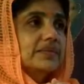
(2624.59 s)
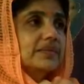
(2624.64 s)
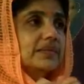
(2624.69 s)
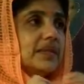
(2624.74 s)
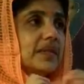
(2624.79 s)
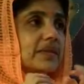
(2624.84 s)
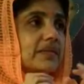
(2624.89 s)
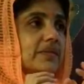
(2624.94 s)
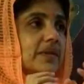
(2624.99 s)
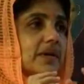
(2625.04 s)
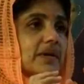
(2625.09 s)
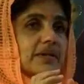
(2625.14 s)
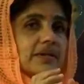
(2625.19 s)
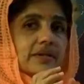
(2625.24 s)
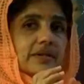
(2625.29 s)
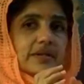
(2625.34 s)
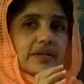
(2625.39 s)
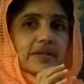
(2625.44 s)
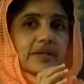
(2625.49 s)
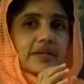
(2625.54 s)
Then what?
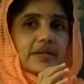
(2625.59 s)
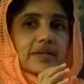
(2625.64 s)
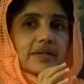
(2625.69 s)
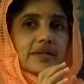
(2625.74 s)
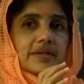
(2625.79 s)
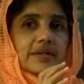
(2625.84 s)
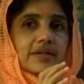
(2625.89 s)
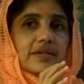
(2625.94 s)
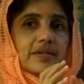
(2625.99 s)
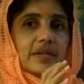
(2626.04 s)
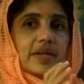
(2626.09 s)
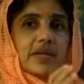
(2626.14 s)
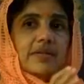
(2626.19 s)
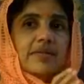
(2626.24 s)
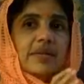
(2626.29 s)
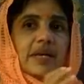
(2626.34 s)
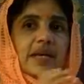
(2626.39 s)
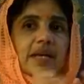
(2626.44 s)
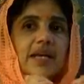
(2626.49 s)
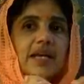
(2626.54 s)

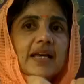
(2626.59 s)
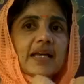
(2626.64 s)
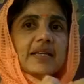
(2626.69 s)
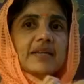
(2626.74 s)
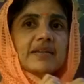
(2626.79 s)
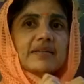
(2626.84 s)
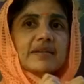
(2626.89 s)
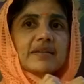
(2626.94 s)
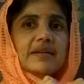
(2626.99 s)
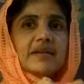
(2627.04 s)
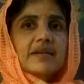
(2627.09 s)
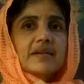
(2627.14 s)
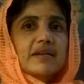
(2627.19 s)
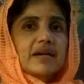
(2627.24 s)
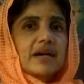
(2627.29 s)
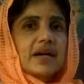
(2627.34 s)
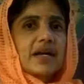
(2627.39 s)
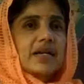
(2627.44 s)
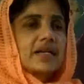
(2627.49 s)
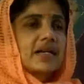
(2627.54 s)
Dreaming is
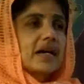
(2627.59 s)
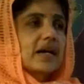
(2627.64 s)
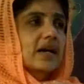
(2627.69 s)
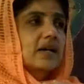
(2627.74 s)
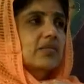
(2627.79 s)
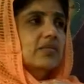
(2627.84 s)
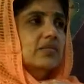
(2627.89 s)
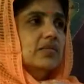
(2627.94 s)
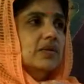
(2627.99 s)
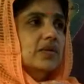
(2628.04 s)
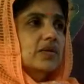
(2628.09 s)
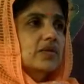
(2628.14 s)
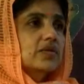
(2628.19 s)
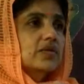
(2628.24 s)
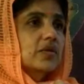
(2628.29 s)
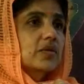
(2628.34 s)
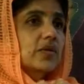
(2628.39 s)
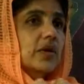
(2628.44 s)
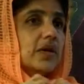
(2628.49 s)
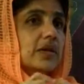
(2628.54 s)
I am.
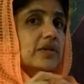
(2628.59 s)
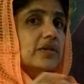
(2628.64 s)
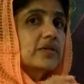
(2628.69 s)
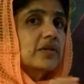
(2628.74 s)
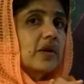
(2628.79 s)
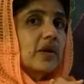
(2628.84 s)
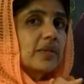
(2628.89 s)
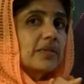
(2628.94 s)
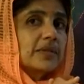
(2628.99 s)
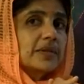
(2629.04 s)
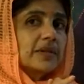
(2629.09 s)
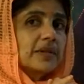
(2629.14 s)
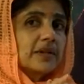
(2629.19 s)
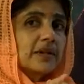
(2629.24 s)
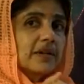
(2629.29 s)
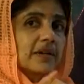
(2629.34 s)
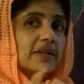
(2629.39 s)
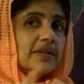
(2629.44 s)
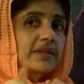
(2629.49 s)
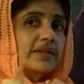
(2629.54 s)
So what is common in
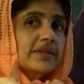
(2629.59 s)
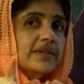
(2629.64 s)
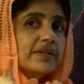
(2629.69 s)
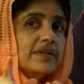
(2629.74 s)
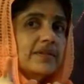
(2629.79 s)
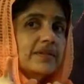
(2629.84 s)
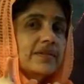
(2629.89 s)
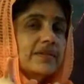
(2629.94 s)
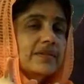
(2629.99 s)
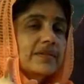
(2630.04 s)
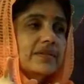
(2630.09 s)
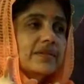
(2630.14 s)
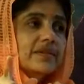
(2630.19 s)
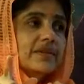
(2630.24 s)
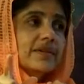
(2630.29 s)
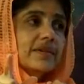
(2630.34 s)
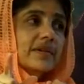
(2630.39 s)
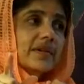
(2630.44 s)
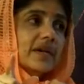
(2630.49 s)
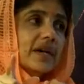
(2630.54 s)
all this?
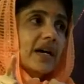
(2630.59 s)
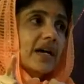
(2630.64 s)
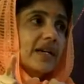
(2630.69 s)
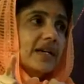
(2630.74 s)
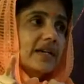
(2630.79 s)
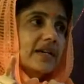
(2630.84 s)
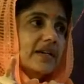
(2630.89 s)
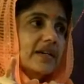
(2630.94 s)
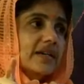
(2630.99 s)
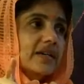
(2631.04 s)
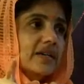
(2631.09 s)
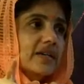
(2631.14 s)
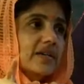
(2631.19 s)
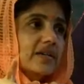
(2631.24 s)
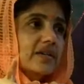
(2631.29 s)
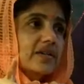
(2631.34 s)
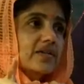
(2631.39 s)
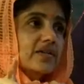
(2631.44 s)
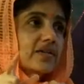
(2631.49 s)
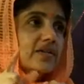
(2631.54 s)
I.
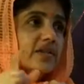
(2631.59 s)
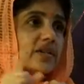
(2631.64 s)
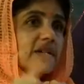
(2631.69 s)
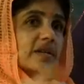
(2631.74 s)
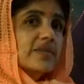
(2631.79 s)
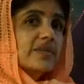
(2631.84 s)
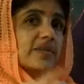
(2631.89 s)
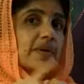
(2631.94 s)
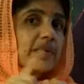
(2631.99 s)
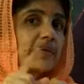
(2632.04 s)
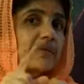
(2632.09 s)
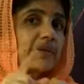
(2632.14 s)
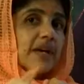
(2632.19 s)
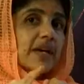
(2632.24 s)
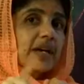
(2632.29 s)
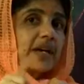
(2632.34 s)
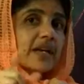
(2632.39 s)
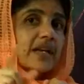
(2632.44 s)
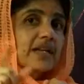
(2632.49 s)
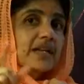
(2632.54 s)
So sleeper,
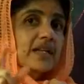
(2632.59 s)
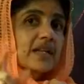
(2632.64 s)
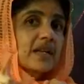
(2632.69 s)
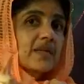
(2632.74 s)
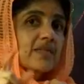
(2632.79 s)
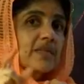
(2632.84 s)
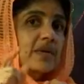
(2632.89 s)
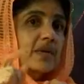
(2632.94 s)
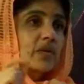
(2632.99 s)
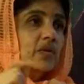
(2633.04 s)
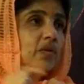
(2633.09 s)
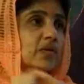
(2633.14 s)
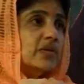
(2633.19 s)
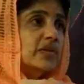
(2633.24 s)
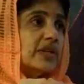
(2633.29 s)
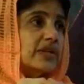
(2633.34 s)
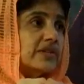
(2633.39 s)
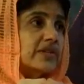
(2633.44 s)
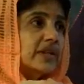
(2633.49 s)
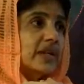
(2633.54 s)
waker, dreamer, who
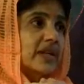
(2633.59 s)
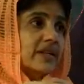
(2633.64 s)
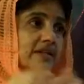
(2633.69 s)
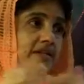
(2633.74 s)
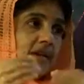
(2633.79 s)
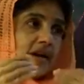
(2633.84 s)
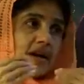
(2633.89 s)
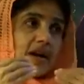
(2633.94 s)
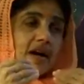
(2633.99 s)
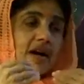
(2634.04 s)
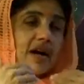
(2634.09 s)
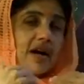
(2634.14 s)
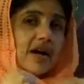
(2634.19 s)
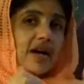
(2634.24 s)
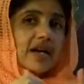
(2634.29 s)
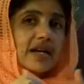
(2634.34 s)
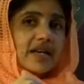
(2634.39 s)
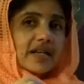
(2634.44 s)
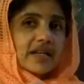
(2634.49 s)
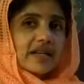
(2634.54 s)
sustains?
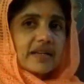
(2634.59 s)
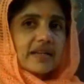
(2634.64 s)
I.